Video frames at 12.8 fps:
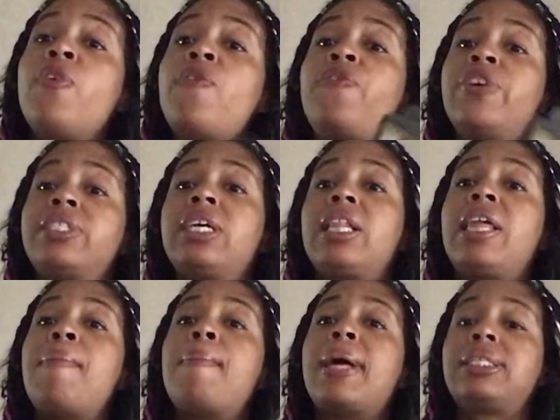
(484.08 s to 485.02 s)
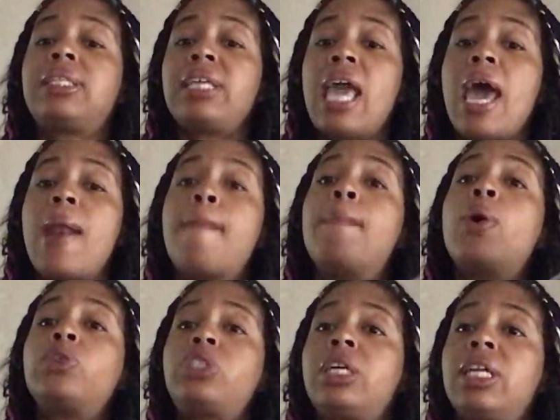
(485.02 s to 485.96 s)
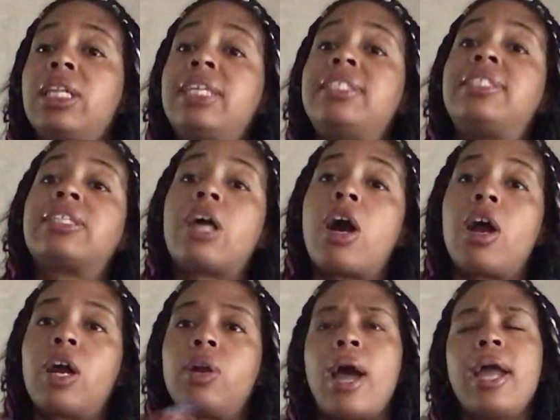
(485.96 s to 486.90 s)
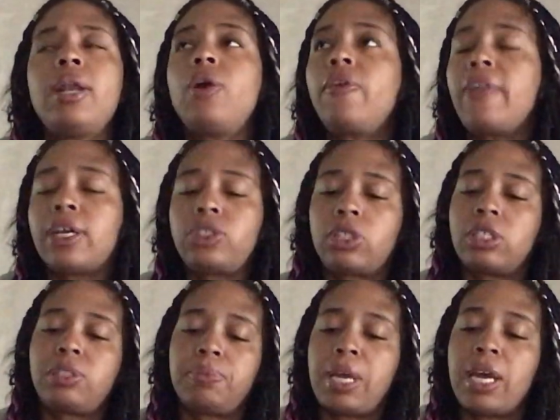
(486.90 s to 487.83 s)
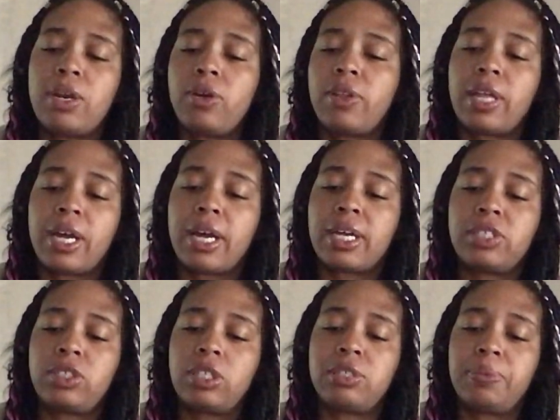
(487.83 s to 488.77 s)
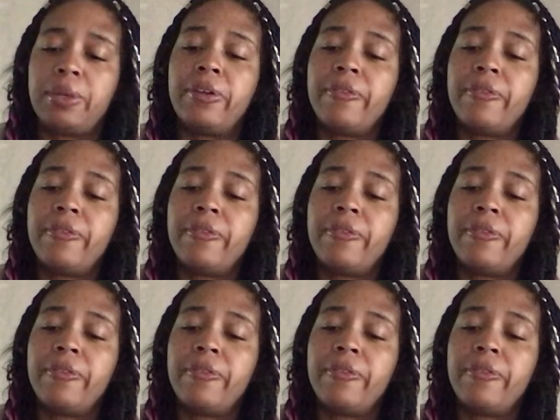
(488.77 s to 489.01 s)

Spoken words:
you physically, mentally, and emotionally scarred. I know that. Trust me. I know that, guys. Trust